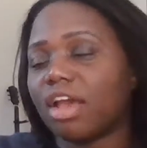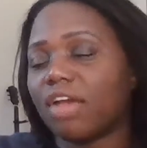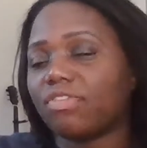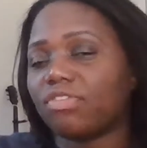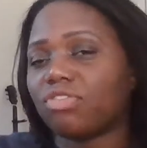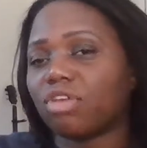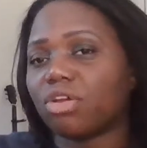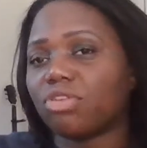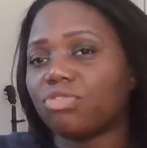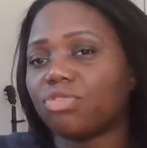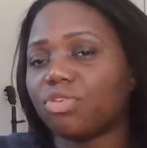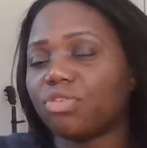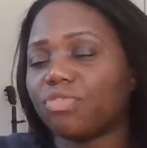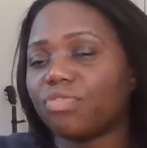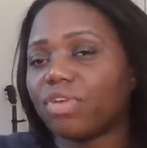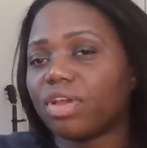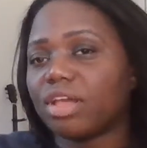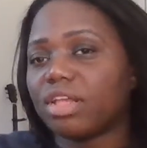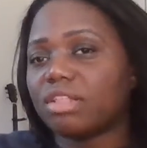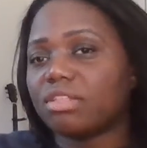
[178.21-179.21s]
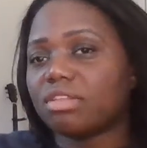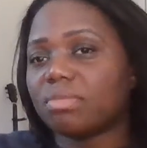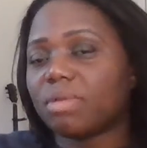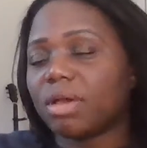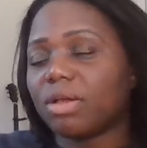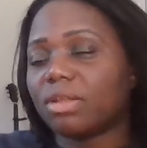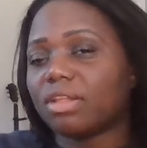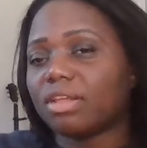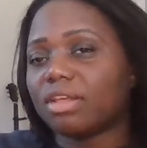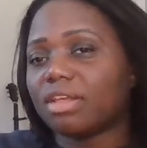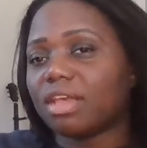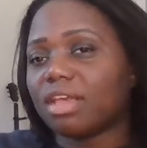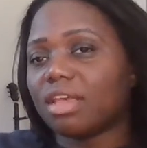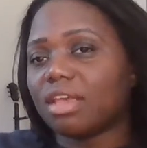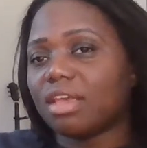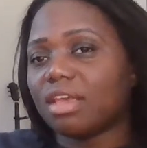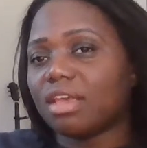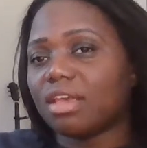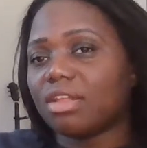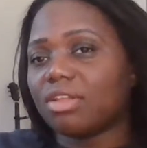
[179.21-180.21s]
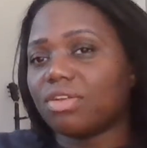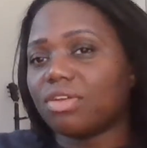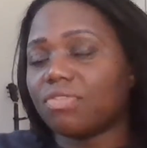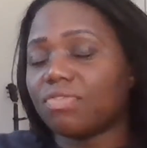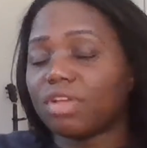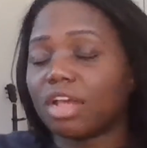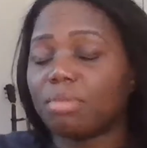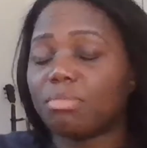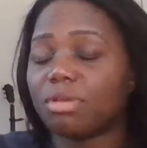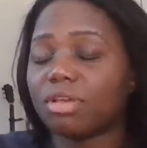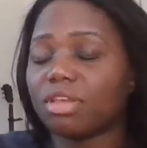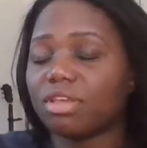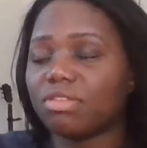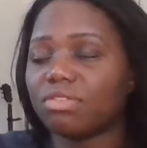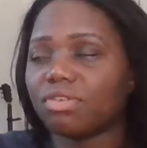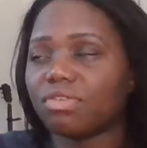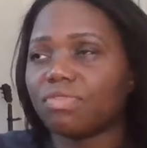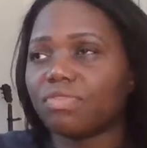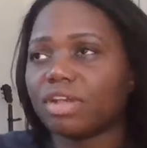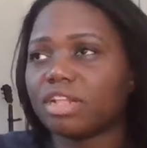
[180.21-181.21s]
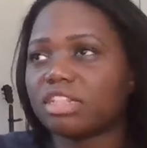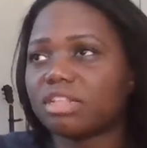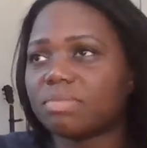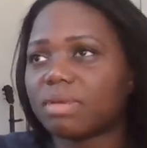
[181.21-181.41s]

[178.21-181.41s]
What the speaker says: after talking to her friends about it, and her flying monkeys, her friends,